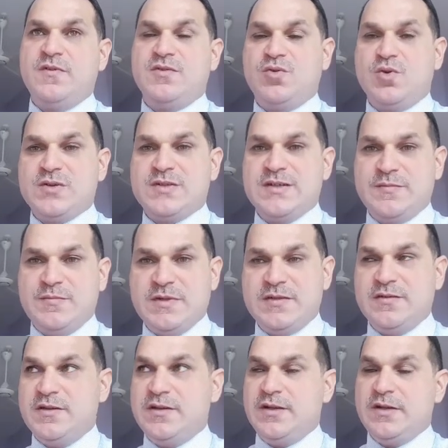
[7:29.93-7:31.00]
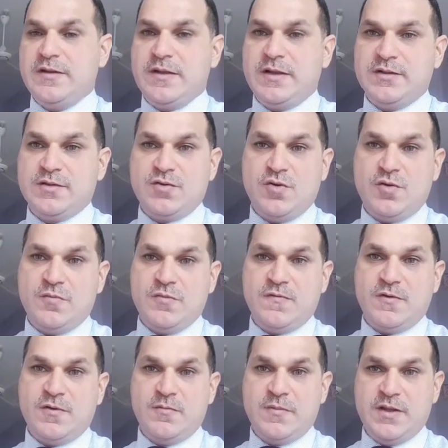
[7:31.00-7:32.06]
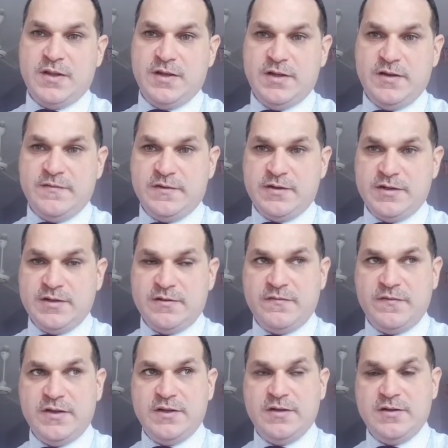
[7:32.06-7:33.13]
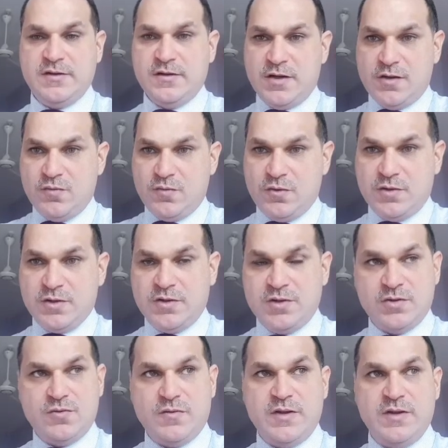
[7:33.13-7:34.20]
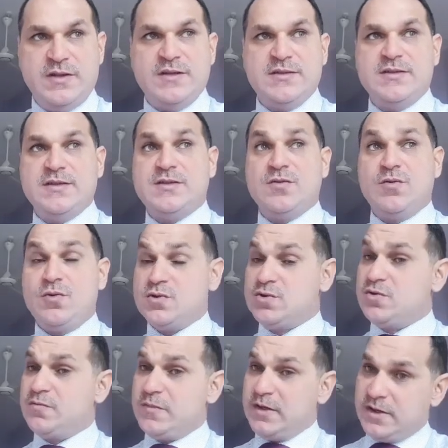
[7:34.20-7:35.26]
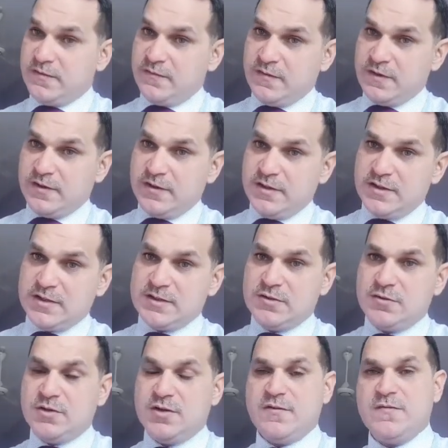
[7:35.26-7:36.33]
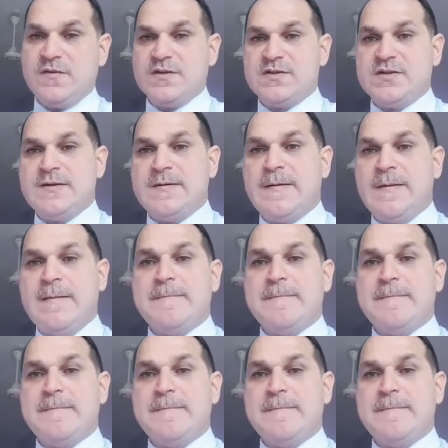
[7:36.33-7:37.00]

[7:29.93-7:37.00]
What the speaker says: toxic material that come from the left renal vein downward into the testes also may affect the testicular function.